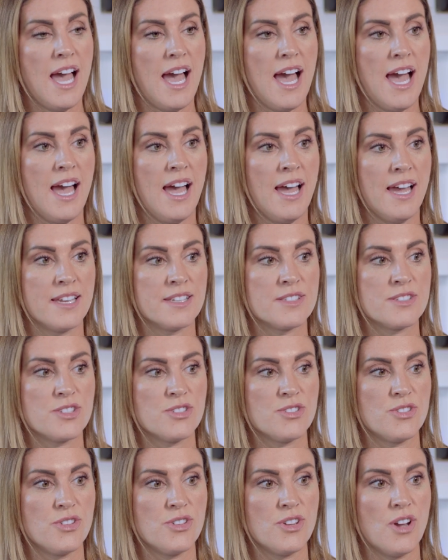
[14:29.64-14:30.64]
and
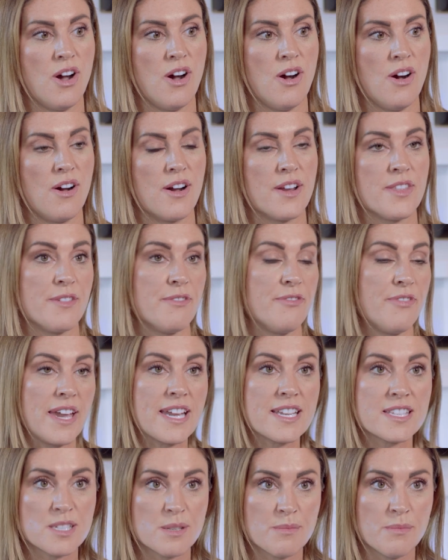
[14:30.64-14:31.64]
you are the
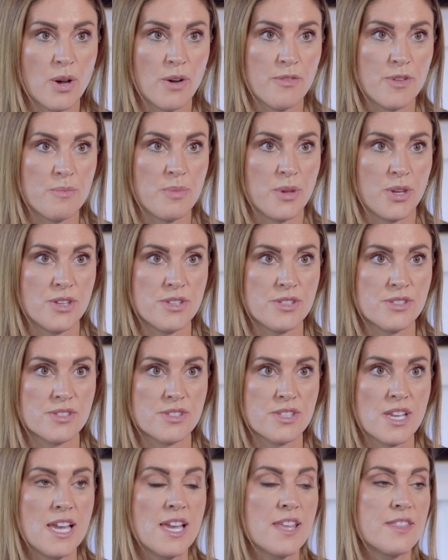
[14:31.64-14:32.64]
victim of
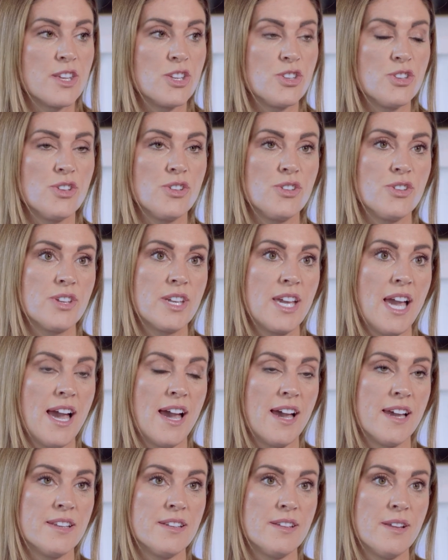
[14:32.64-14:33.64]
abuse, that you
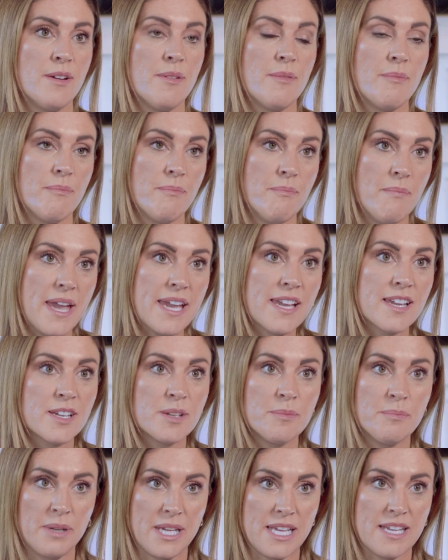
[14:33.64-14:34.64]
can make a
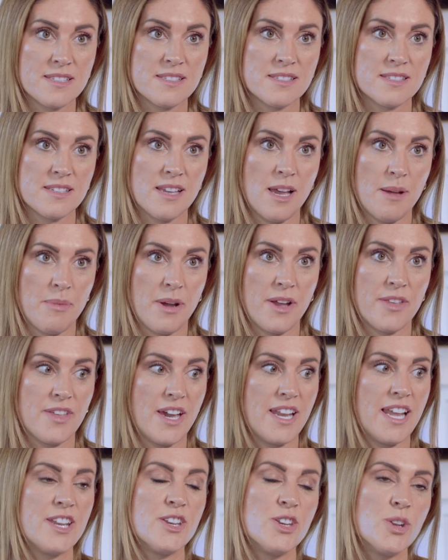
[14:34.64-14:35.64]
complaint about
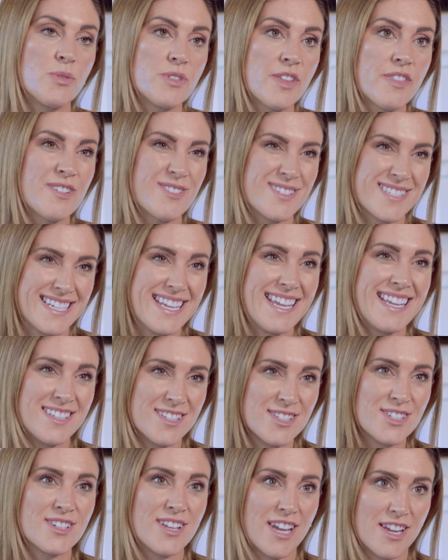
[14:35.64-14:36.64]
that and know that there is an
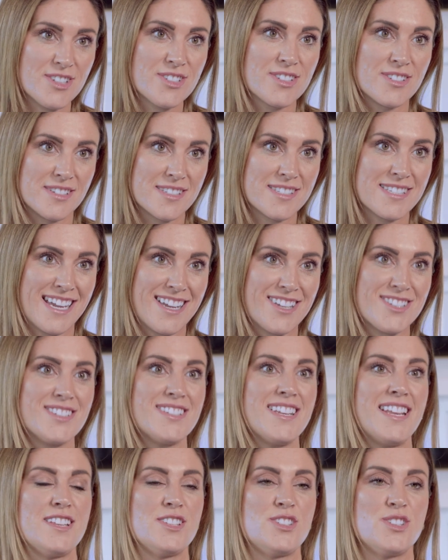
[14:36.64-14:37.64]
international
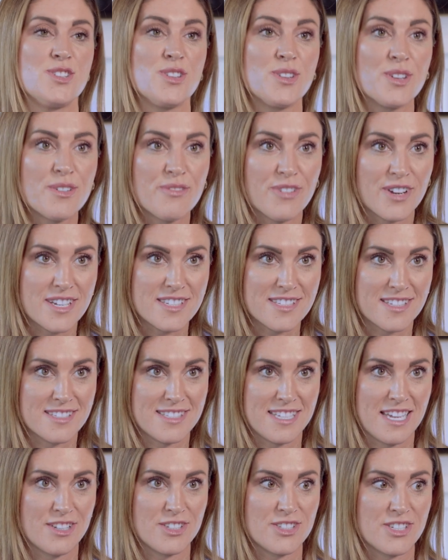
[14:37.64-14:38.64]
sanction and it's a universal
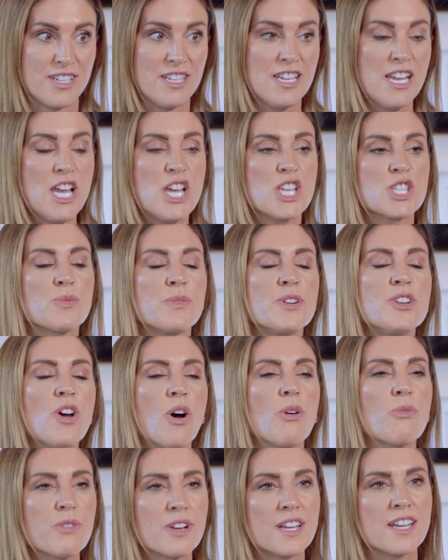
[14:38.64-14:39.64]
sanction. So we're
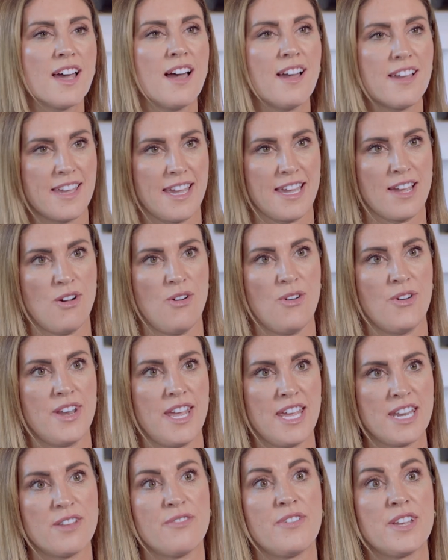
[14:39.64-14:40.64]
not relying on
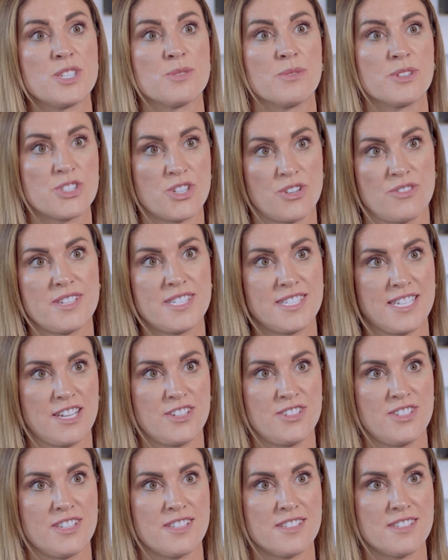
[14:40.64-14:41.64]
individual
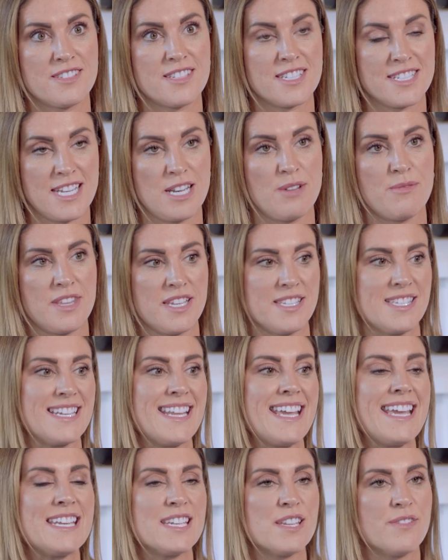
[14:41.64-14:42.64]
jurisdictions to deal with this, in
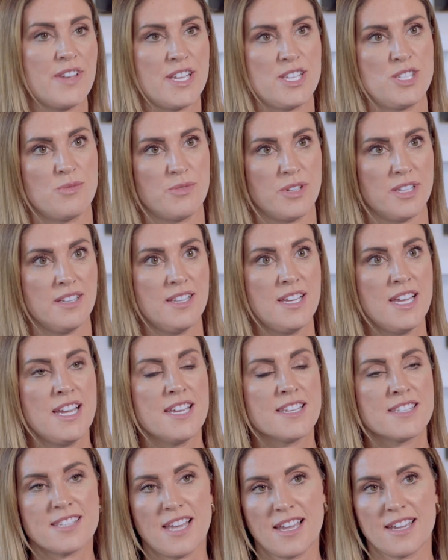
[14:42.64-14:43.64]
individual
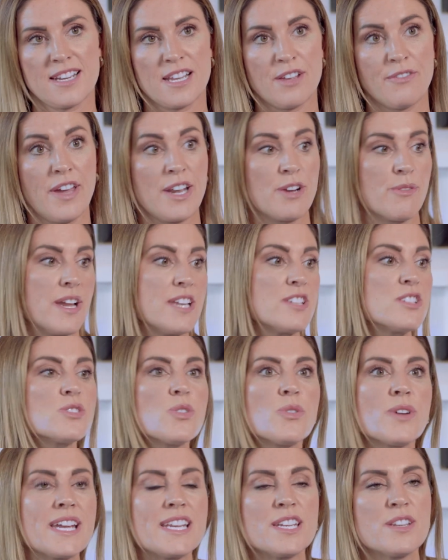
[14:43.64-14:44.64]
cycling federations
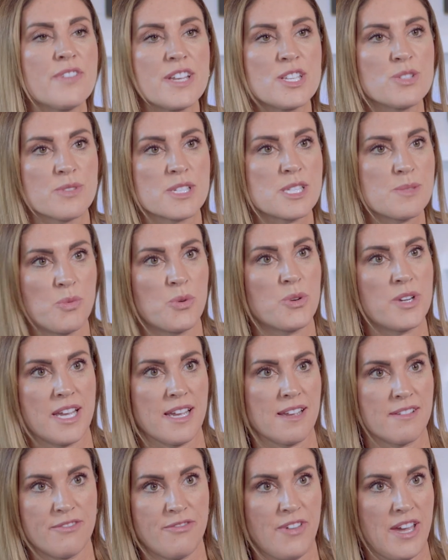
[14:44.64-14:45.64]
or individual
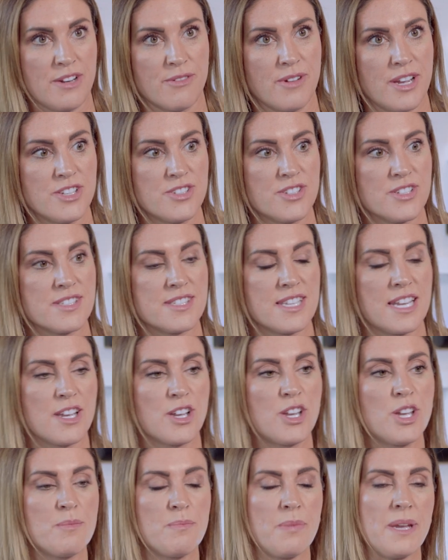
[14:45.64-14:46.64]
sporting federations, that
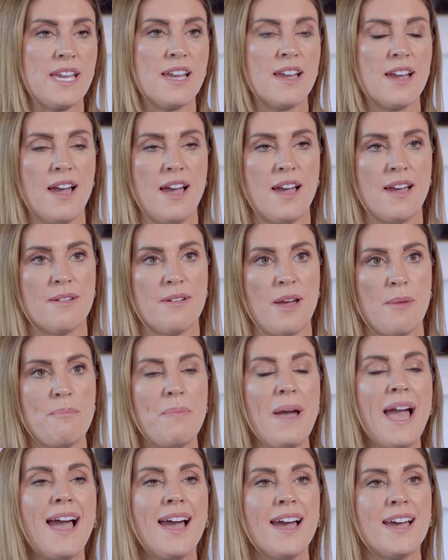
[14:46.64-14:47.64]
it could be a
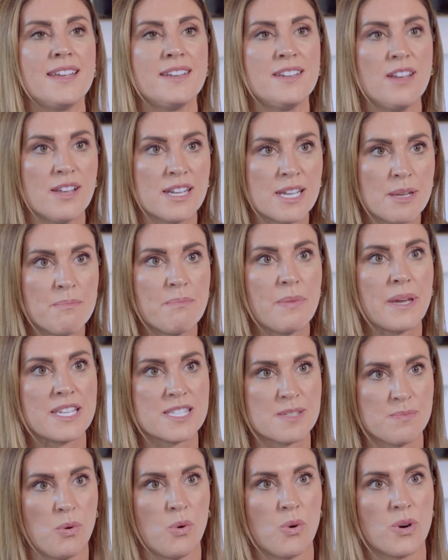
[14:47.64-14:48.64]
pan-Olympic
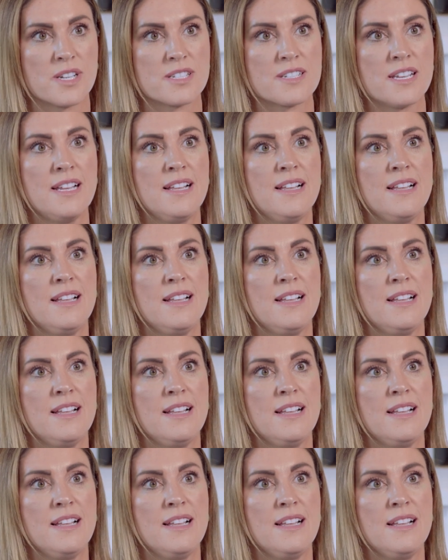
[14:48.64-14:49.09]
sport